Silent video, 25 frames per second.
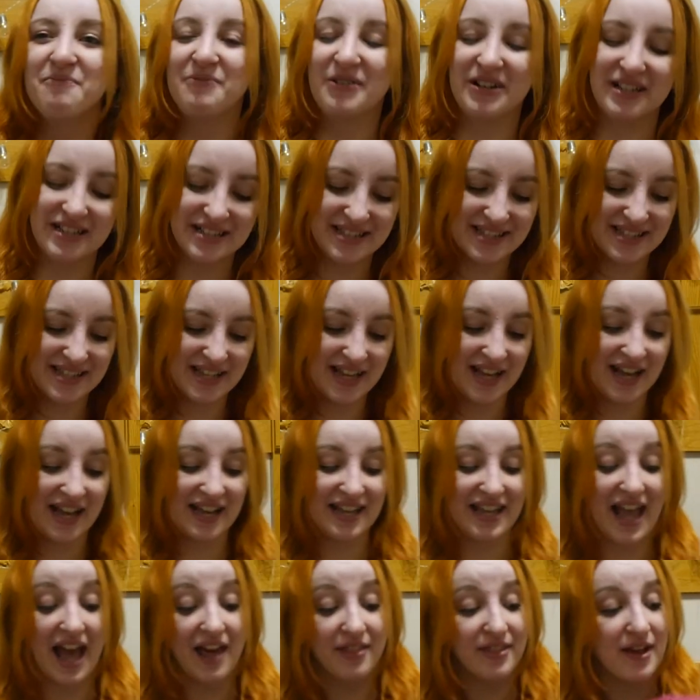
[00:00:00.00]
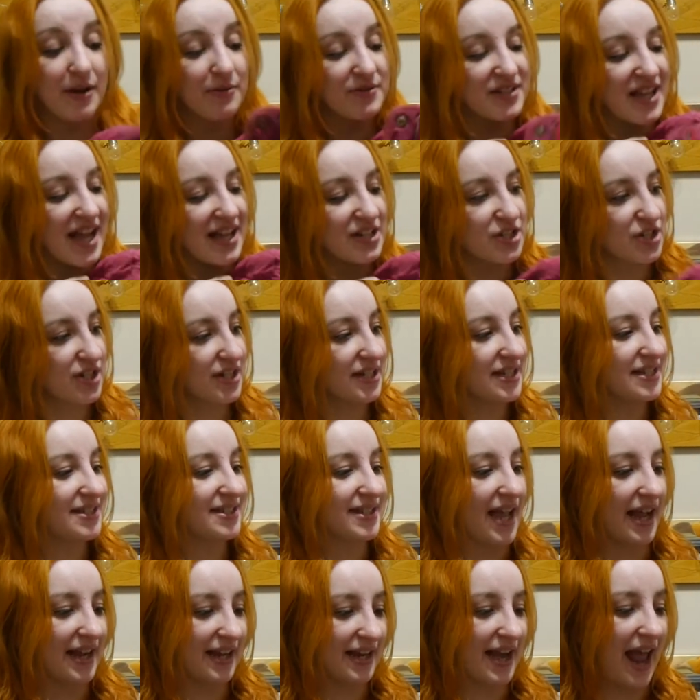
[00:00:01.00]
But yeah, that was actually
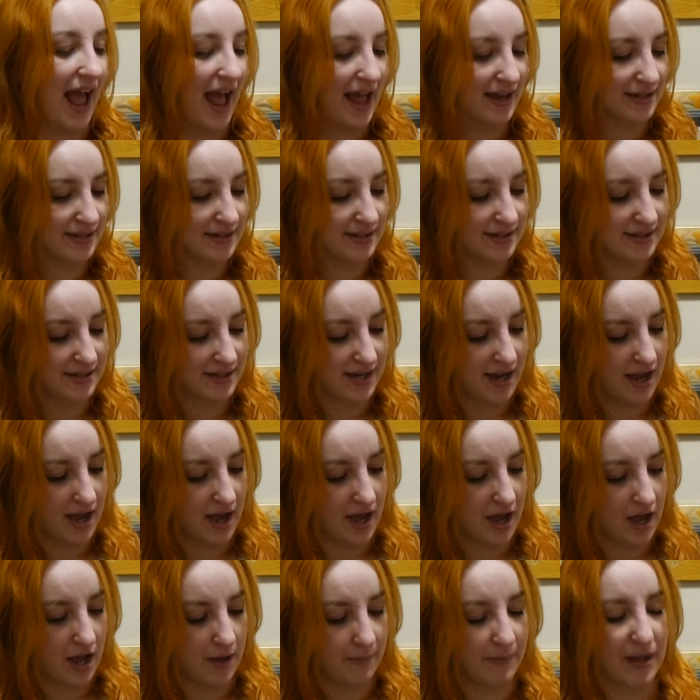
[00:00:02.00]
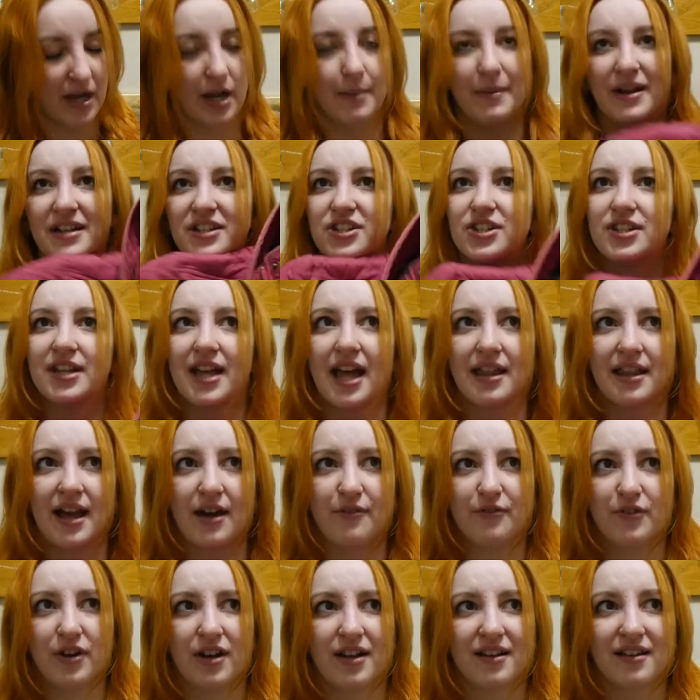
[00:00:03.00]
secondhand, and I managed to get
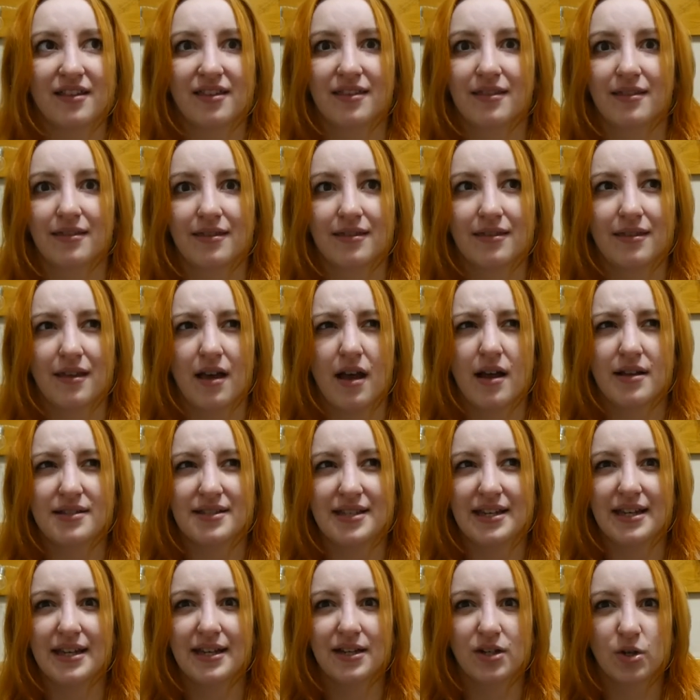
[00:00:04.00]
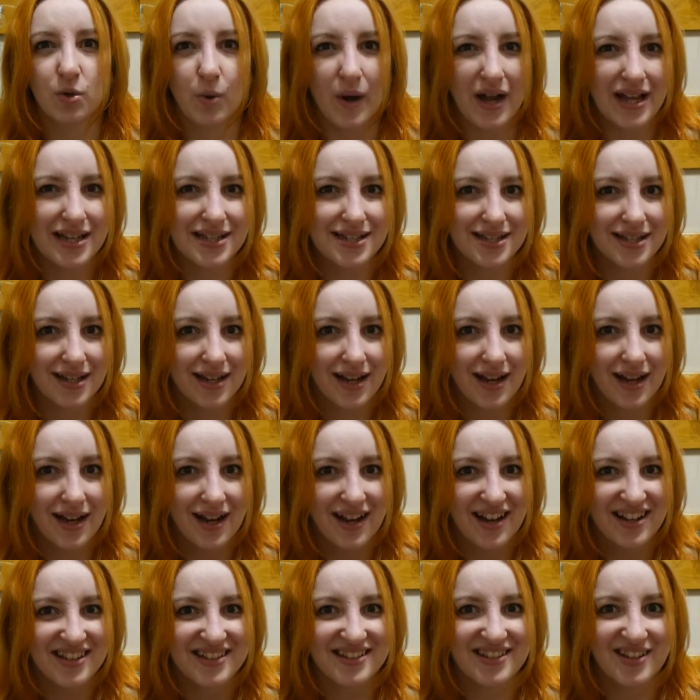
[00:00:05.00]
that for like 13 quid.
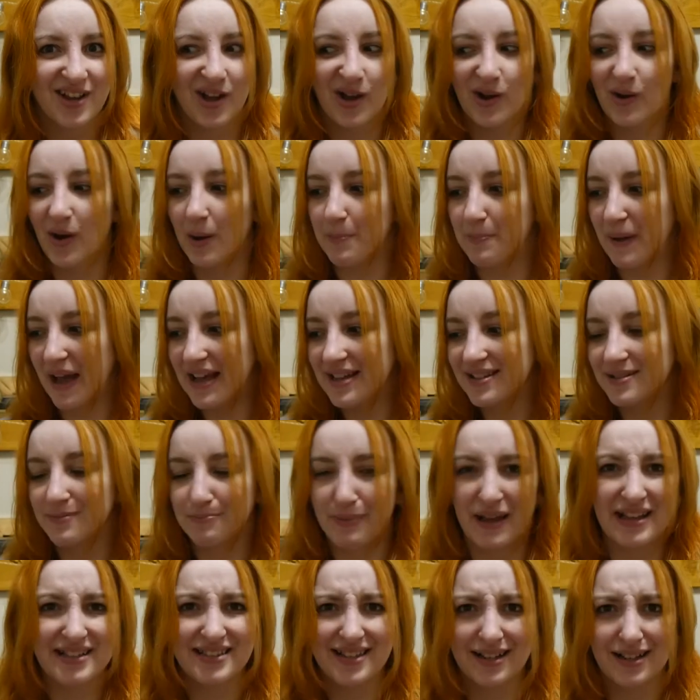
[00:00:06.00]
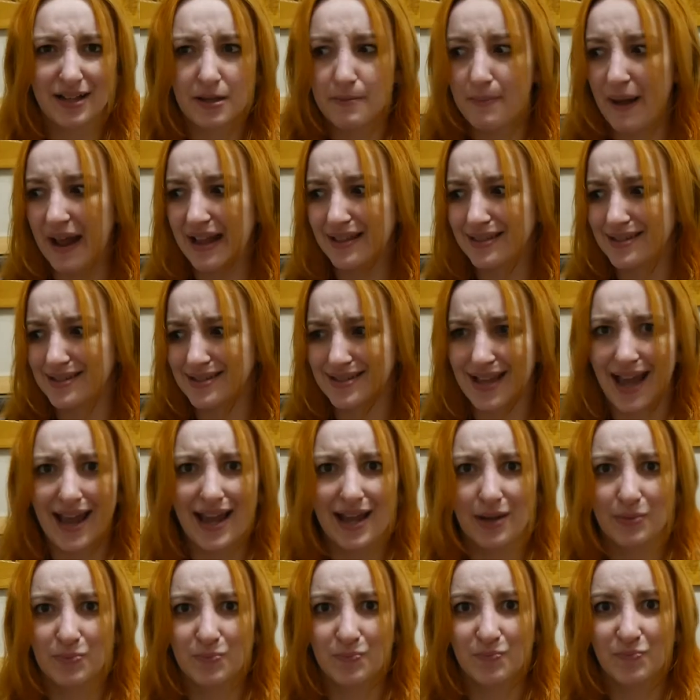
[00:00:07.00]
So I basically paid the
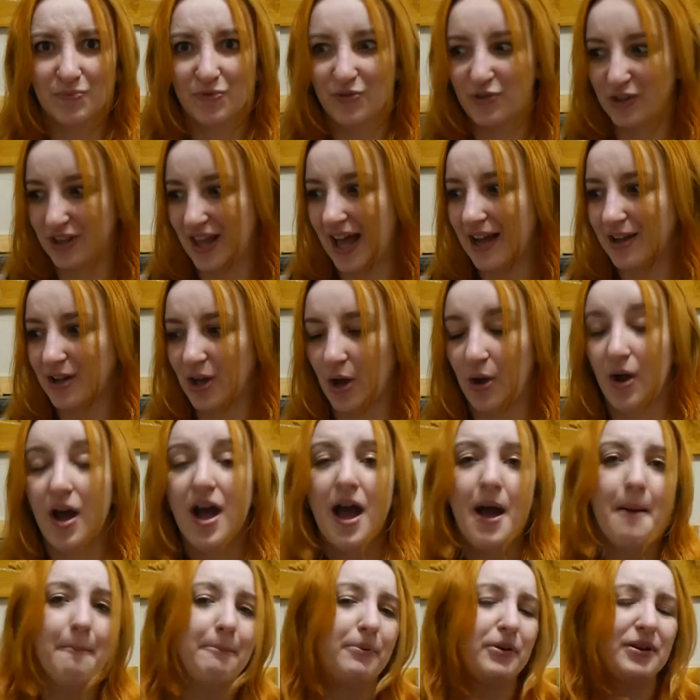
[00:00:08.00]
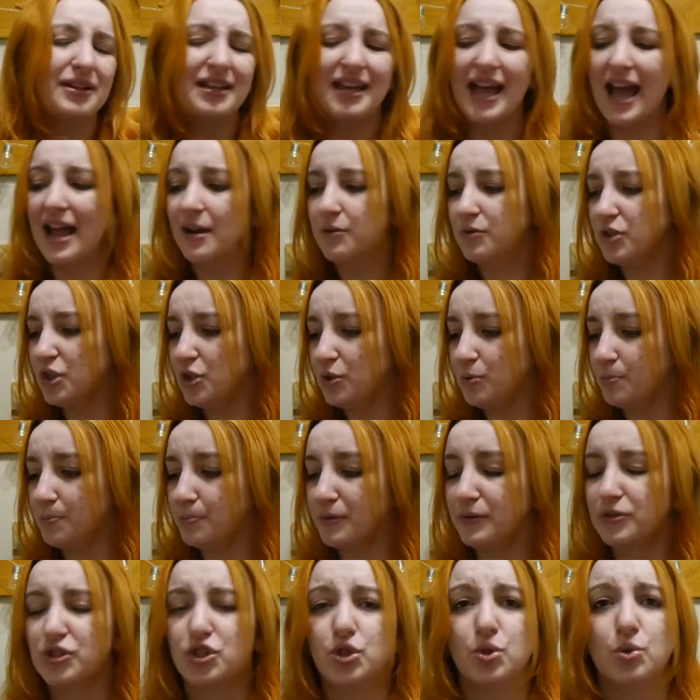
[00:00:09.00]
same for that coat. But can you,
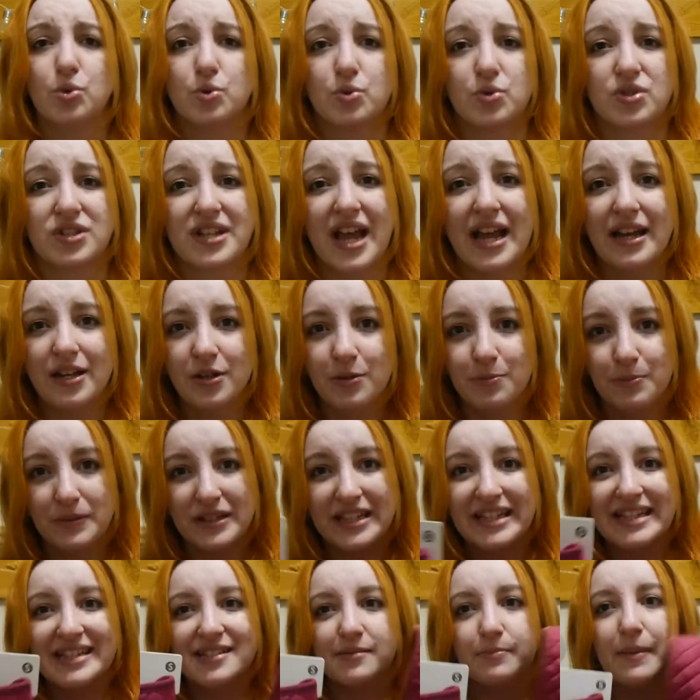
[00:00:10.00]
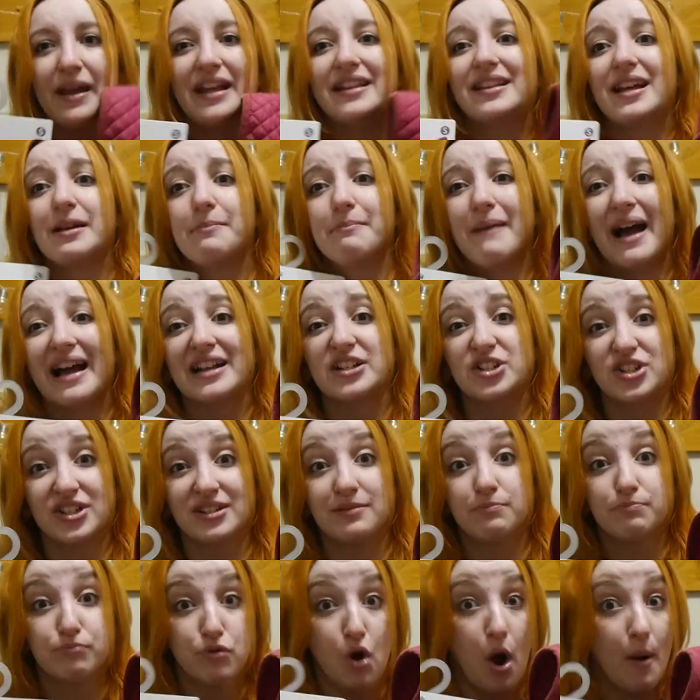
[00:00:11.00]
Jules, can you please make like
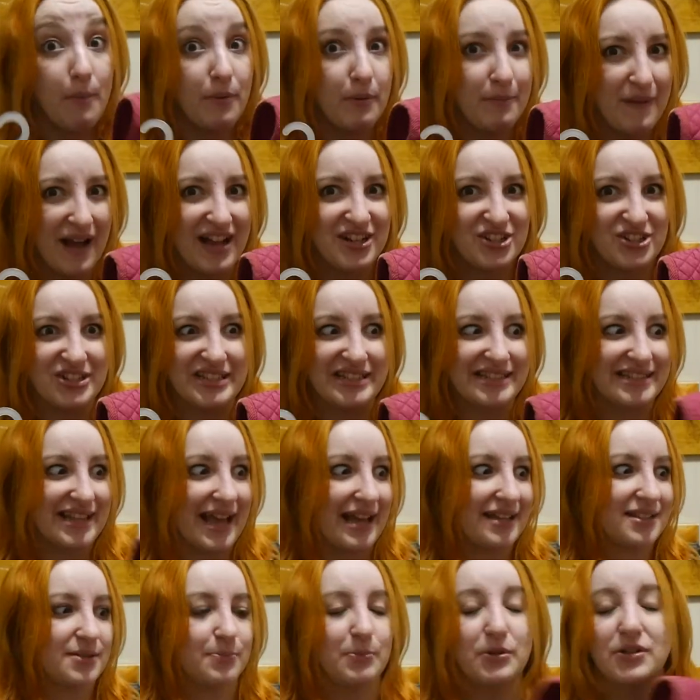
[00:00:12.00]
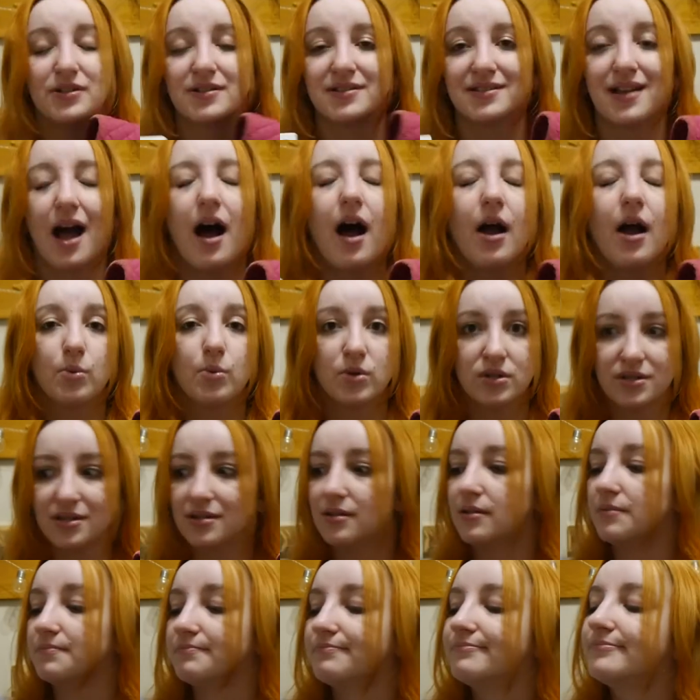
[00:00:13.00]
matching, proper matching sets? Because would
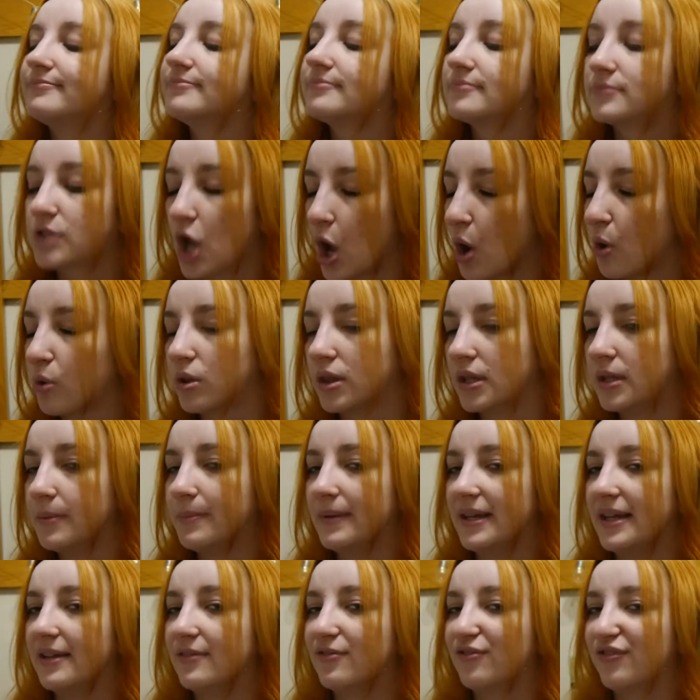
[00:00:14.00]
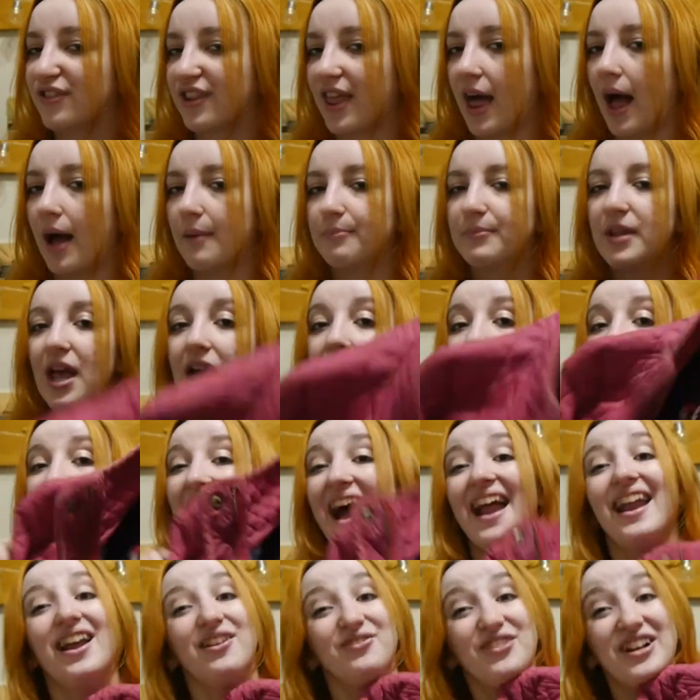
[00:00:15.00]
totally be in for that.
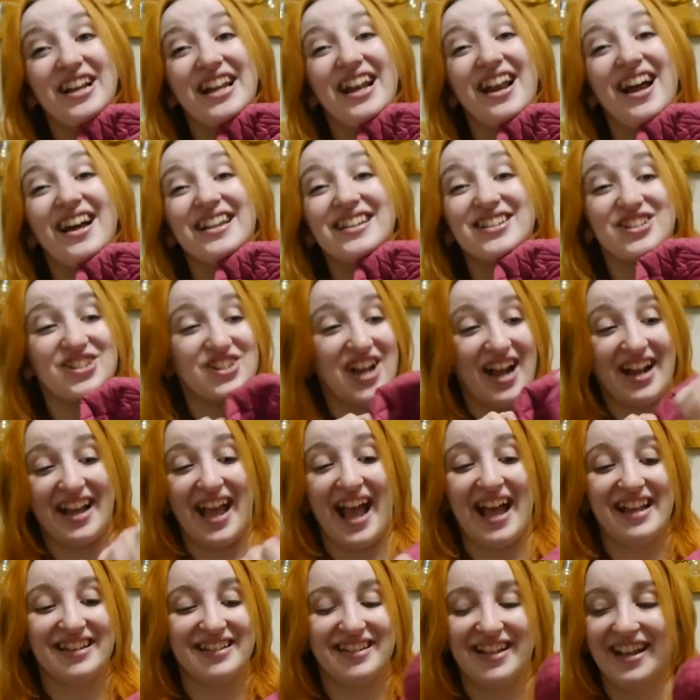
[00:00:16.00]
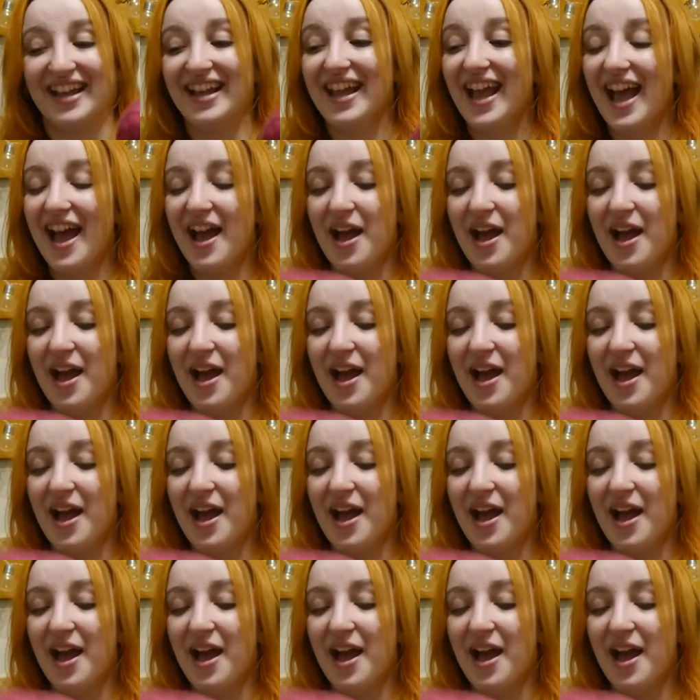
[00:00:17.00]
And I really like this jacket actually.